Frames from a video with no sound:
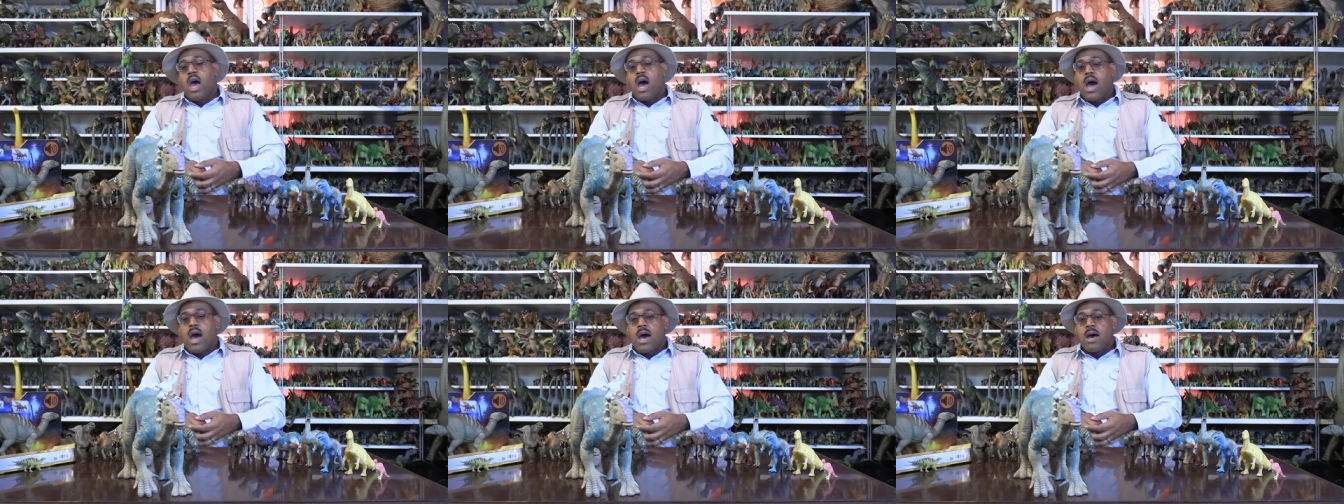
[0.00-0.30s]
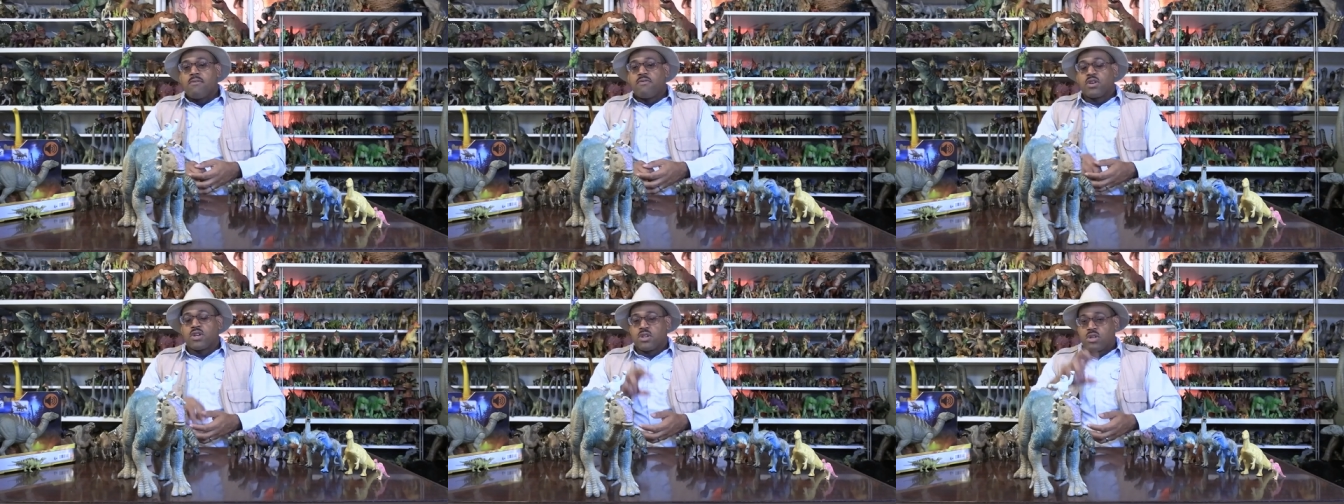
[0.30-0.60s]

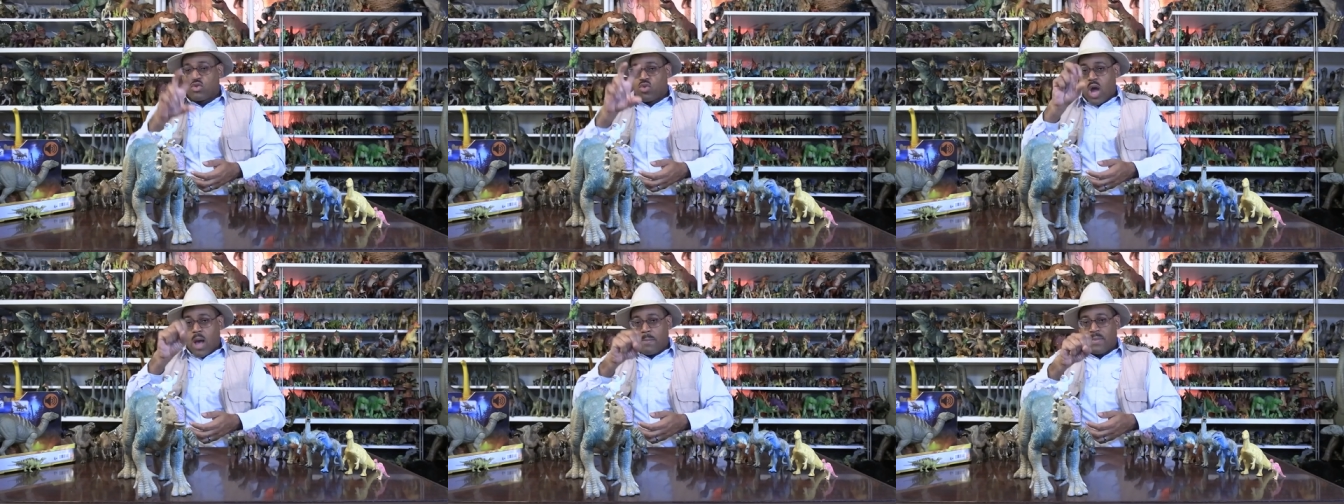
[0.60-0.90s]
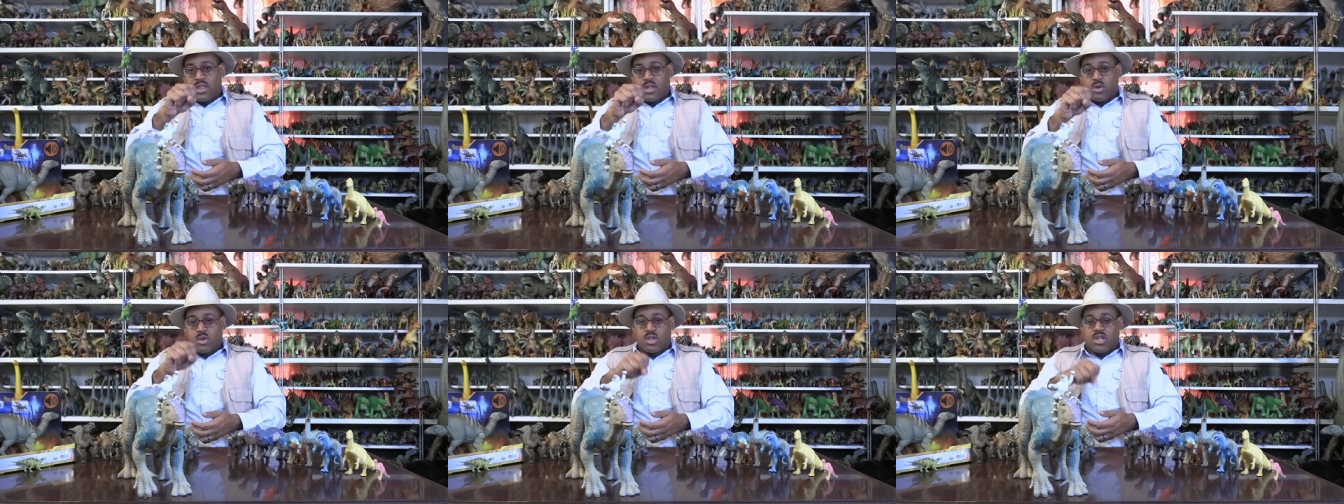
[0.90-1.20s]
uh, for
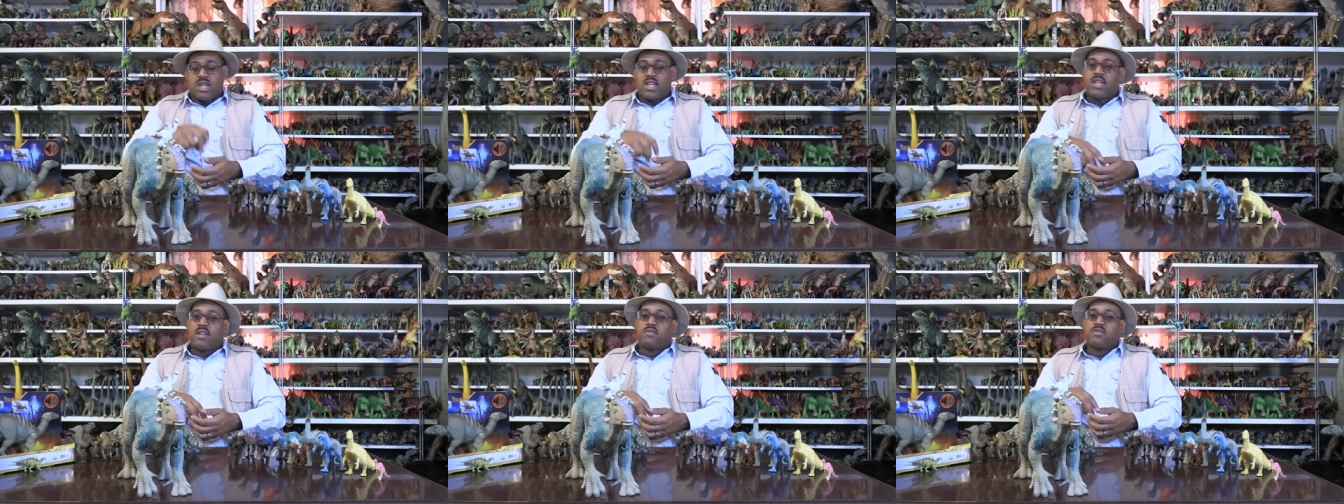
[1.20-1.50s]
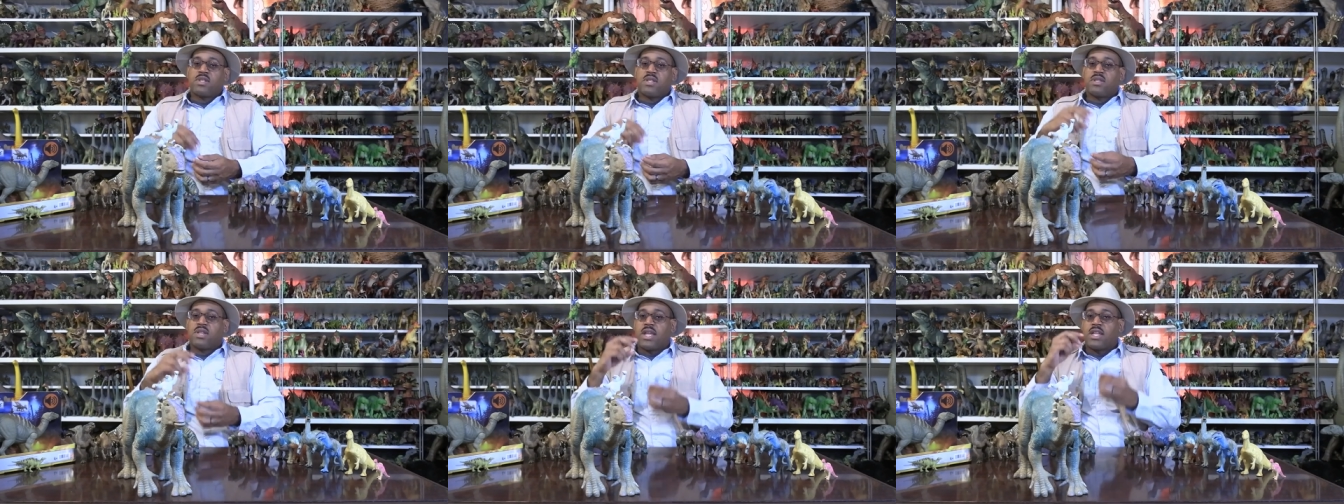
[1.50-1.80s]
cropping their
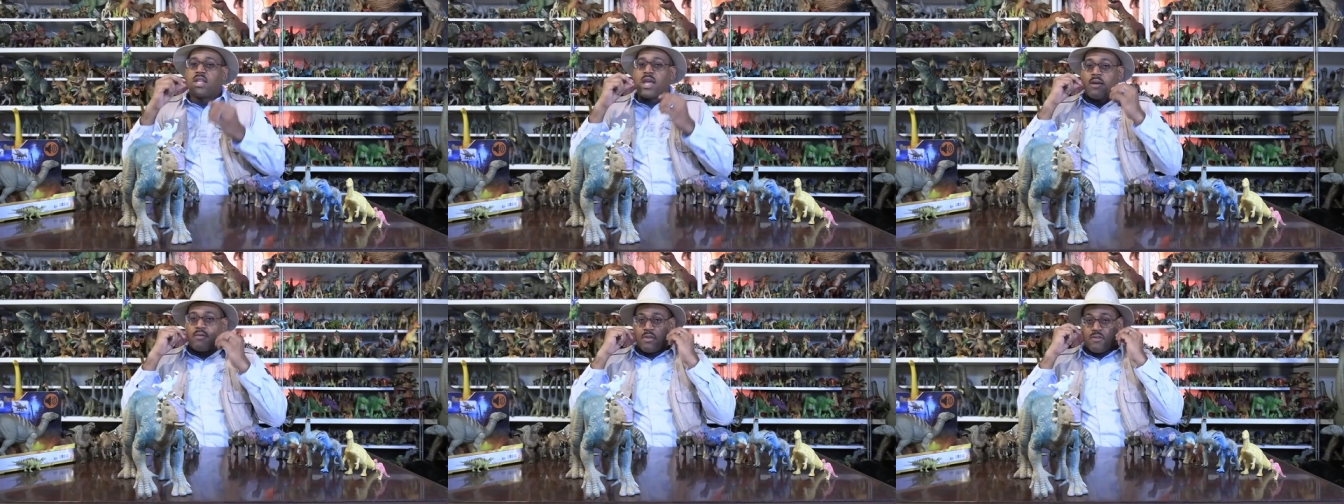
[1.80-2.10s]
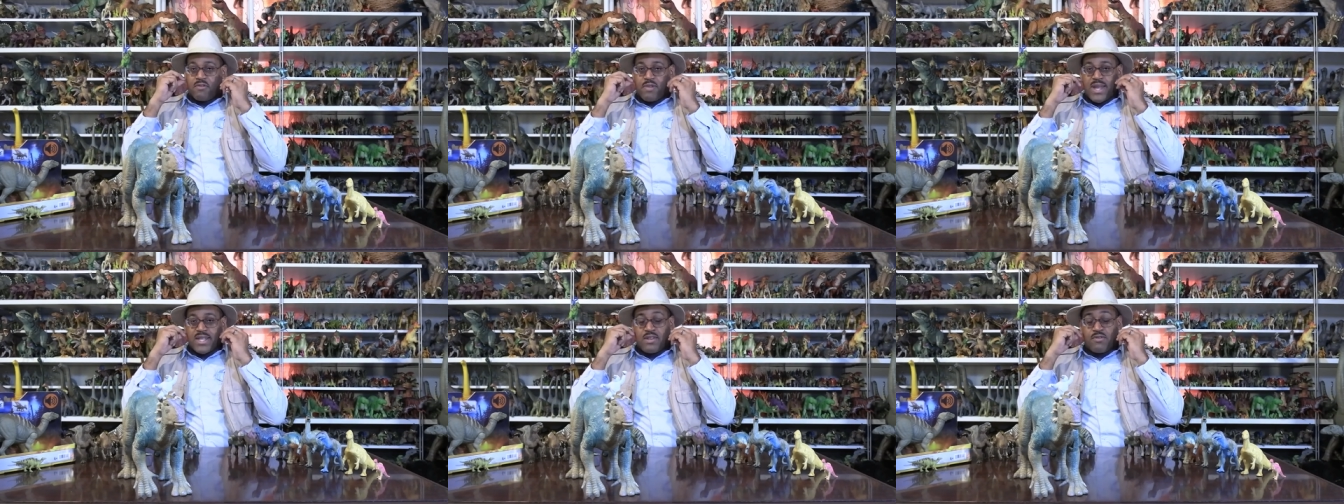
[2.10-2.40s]
leaves, and they have the
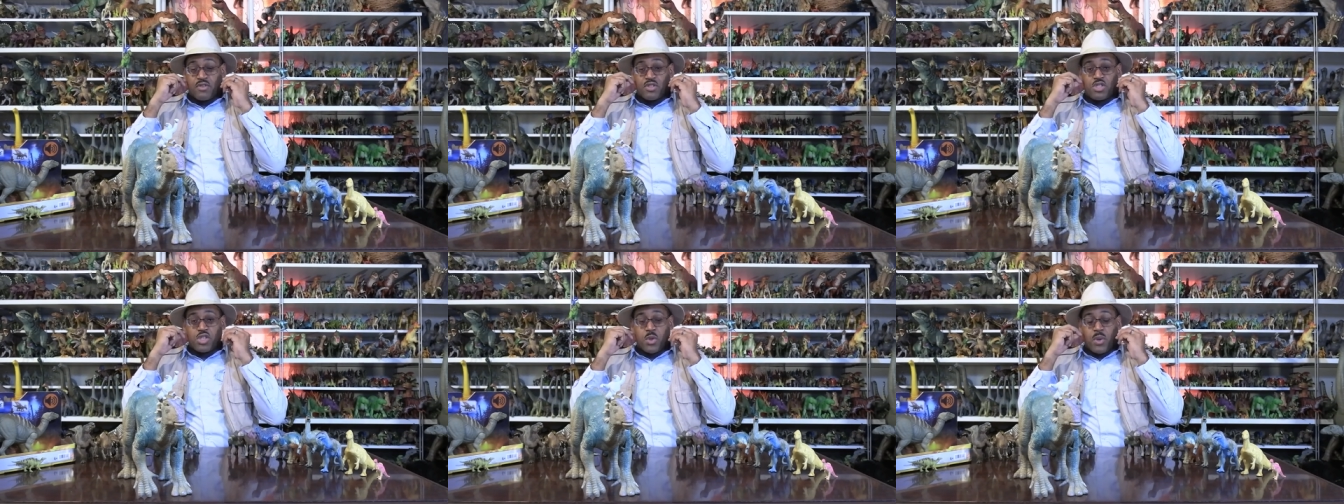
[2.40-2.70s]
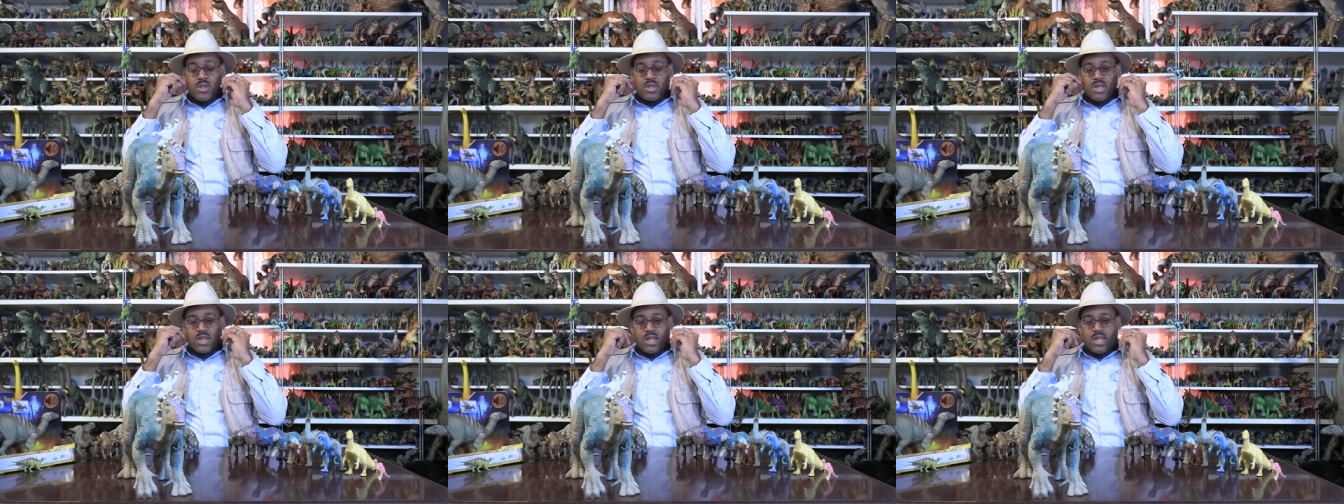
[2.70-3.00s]
flax for
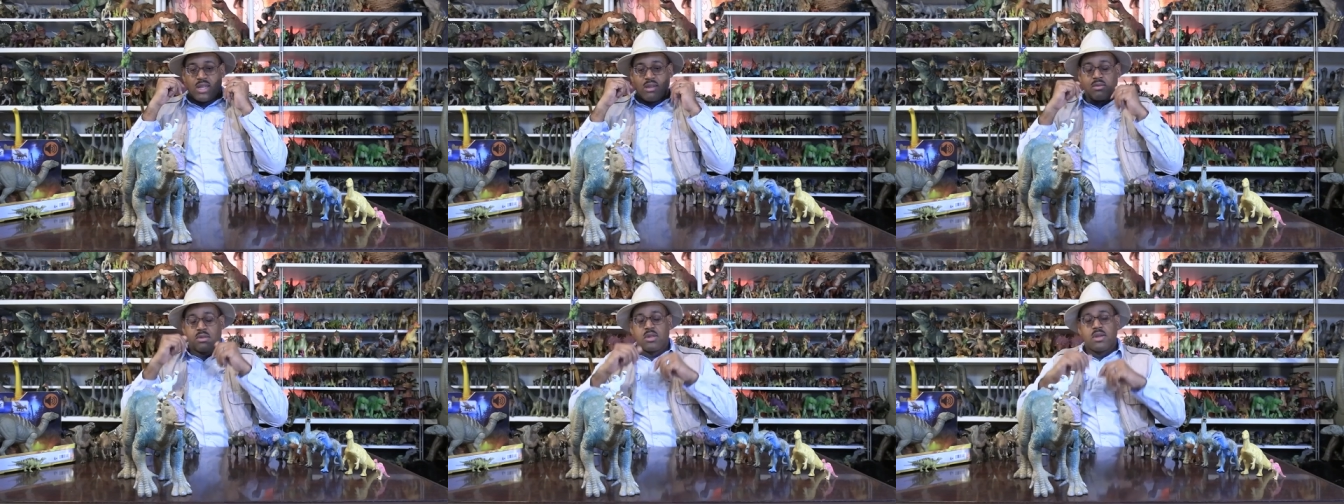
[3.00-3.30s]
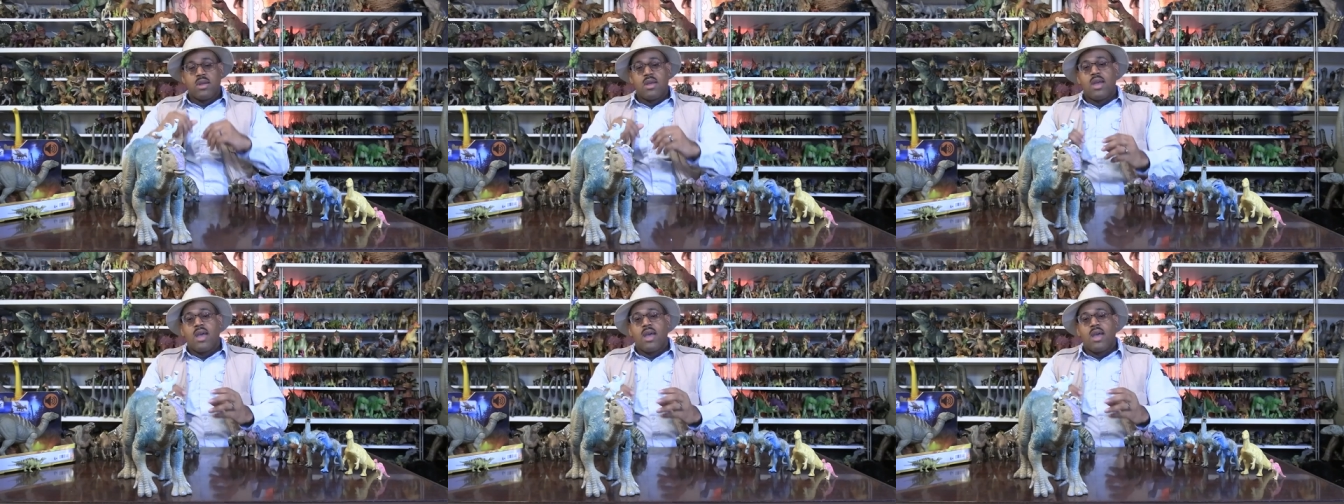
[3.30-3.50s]
chewing the leaves.